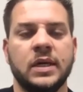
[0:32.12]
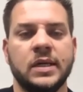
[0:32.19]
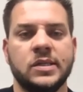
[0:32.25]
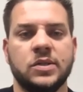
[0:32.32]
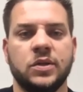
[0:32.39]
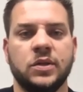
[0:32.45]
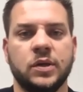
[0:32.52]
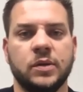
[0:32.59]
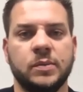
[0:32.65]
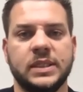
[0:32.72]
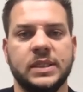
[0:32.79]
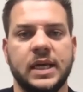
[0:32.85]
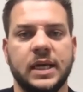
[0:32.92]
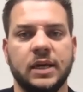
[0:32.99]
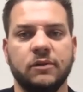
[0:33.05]
so that you can be
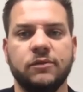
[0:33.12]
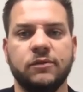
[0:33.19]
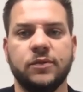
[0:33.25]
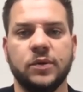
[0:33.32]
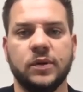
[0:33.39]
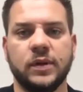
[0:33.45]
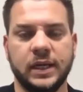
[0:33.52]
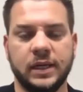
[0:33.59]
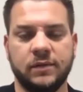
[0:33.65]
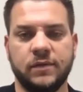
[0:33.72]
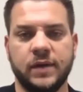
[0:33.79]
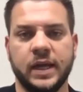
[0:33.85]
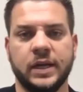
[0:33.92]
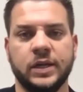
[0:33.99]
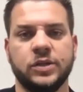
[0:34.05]
taking full
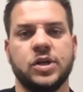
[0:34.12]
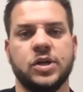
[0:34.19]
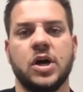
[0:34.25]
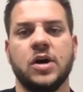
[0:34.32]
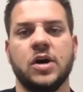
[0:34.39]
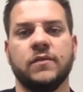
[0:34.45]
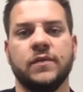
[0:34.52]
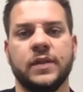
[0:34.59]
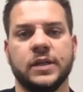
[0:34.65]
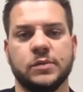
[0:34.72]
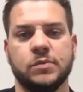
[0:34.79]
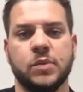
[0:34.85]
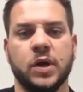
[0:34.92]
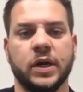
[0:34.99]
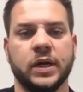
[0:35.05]
advantage of this
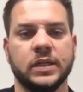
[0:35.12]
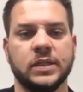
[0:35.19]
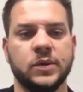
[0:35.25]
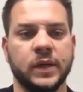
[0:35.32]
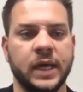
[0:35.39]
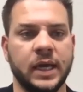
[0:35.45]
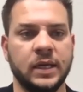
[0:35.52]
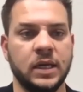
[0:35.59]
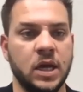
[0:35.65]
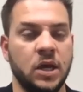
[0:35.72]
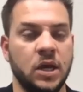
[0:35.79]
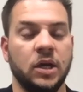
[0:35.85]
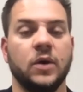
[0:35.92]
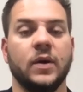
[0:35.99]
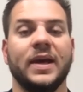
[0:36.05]
market. So again,
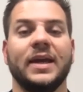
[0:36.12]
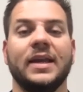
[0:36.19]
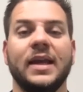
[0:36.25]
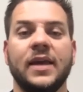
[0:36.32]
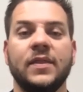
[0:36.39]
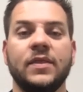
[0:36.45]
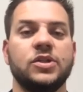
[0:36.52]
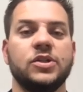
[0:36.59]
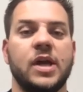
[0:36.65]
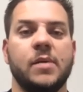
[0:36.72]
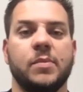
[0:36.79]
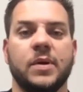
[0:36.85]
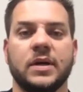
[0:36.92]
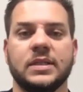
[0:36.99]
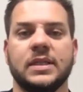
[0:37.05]
go ahead in the chat
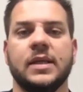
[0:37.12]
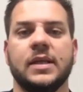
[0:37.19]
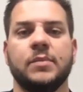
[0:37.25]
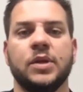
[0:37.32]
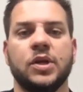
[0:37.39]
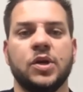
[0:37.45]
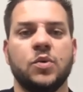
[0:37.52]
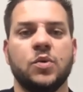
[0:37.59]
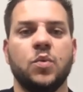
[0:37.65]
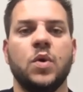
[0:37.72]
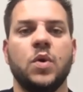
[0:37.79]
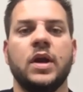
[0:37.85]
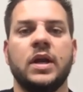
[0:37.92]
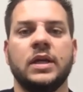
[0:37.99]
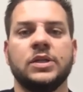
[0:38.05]
box and let me know,
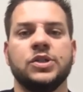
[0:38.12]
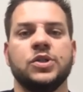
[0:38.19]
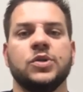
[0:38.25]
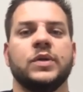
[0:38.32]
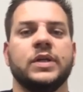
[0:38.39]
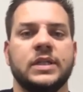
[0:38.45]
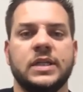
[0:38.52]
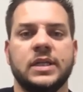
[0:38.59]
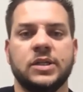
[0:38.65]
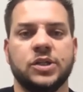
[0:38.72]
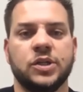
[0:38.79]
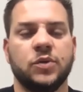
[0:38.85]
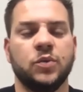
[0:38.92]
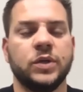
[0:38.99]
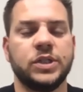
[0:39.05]
what is your
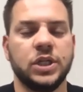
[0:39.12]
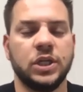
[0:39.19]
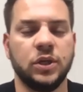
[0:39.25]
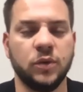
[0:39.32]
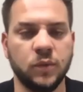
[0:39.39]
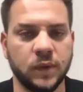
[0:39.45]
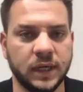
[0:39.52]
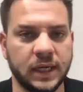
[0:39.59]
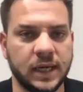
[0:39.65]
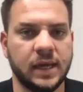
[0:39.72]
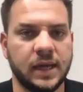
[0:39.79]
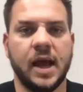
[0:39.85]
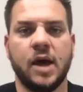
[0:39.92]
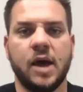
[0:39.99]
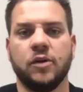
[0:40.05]
intention? What do you want to
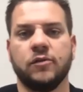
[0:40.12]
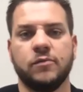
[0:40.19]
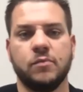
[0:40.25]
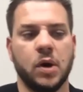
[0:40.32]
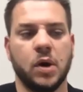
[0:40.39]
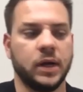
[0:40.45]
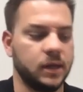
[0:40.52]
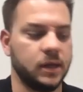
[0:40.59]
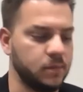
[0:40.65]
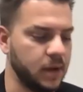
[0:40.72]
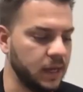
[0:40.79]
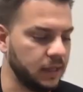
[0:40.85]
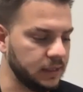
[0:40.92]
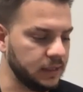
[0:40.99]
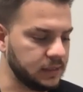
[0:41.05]
get out of Market My
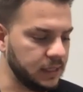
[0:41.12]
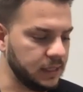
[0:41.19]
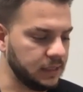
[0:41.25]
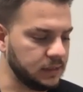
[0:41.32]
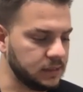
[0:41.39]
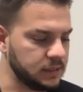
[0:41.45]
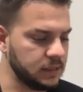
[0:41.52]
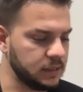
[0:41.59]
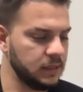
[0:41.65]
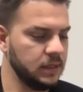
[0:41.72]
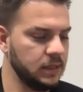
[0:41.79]
Listings?